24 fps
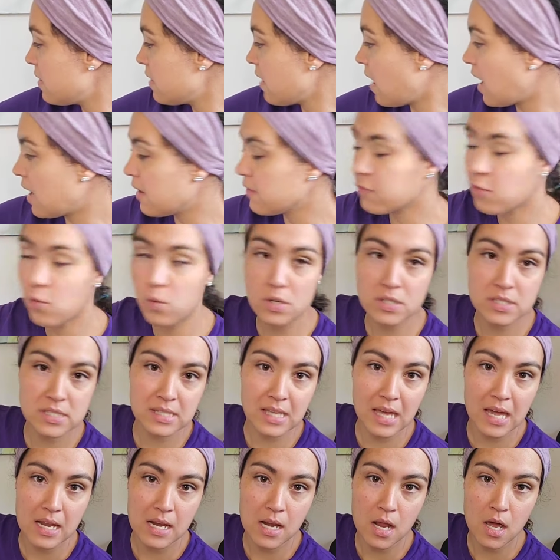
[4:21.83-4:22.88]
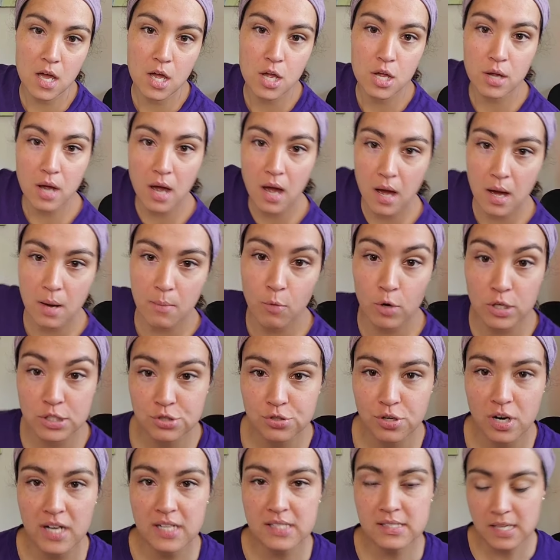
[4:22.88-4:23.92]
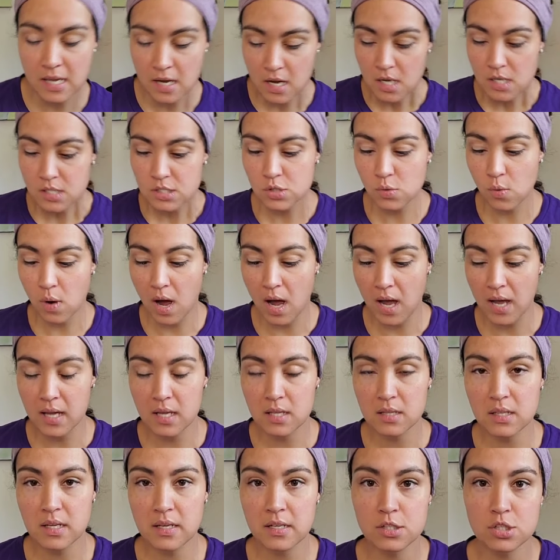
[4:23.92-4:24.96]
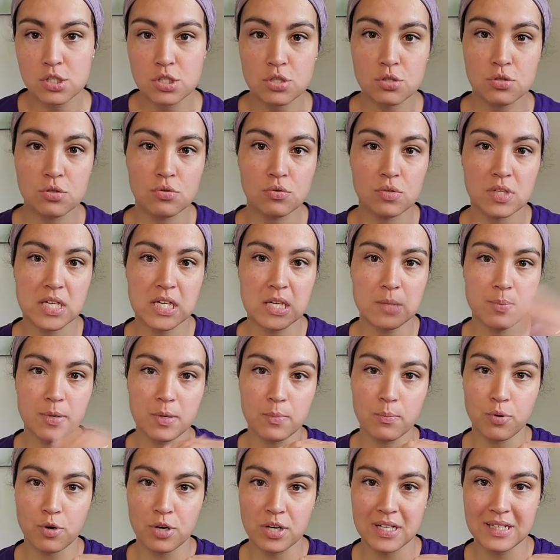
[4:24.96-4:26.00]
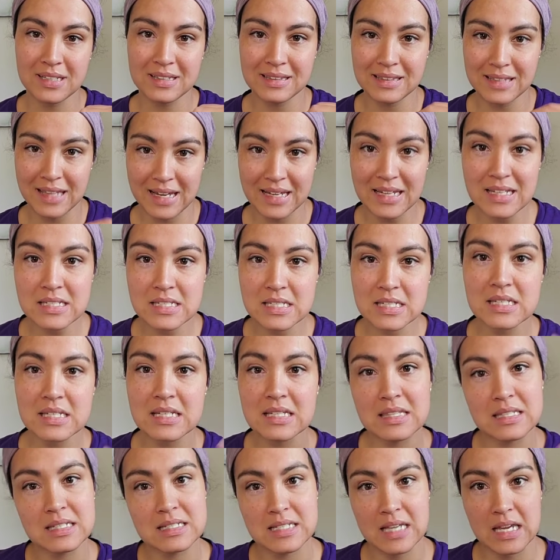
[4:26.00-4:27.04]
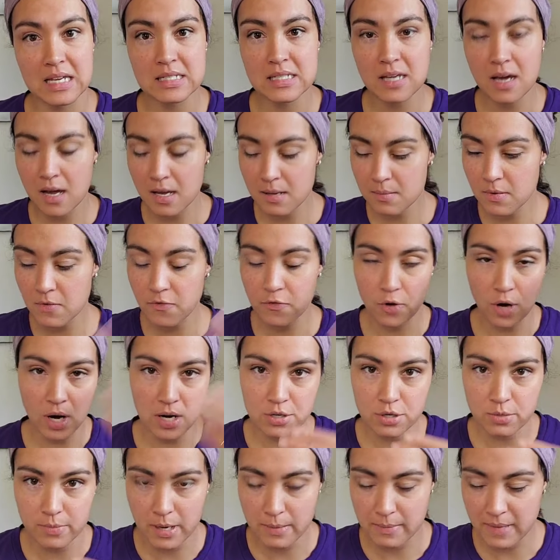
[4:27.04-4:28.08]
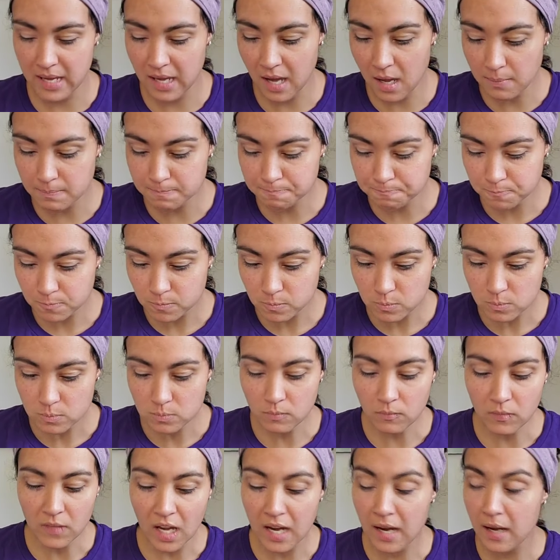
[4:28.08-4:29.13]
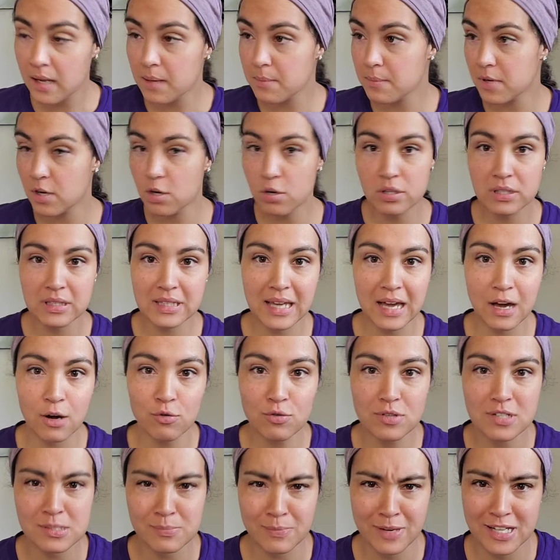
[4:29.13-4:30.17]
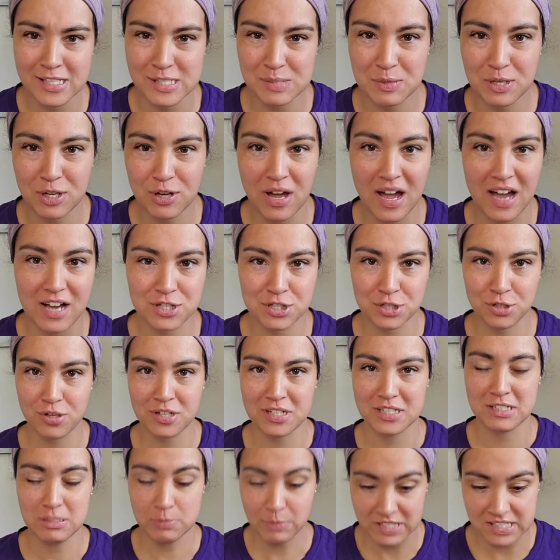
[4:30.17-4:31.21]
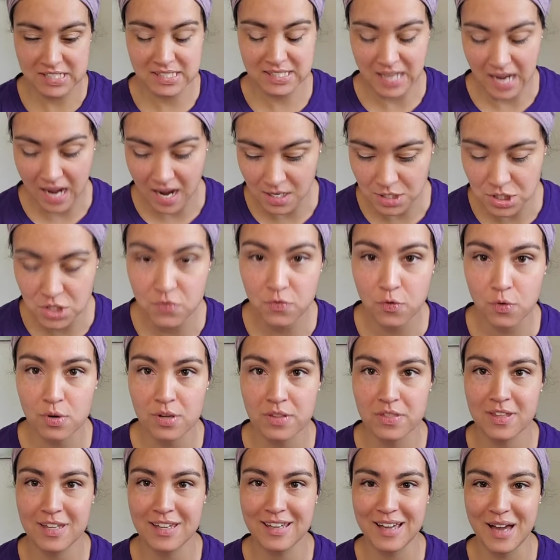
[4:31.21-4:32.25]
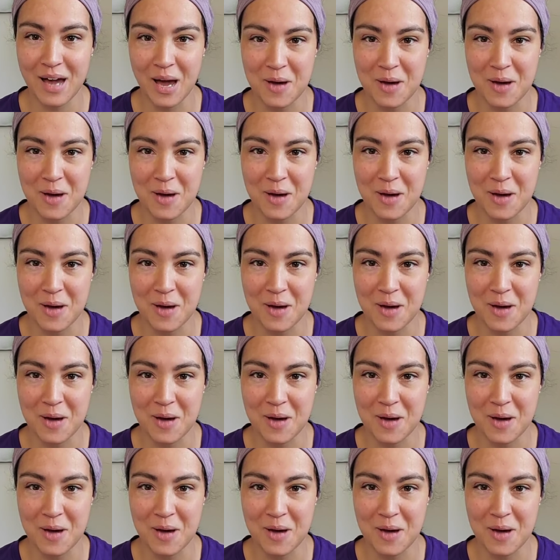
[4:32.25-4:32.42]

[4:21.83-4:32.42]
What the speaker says: I, of course, then moisturize. So I like to keep it pretty light in the daytime for under my makeup. I am currently out because my husband actually got into my stash for the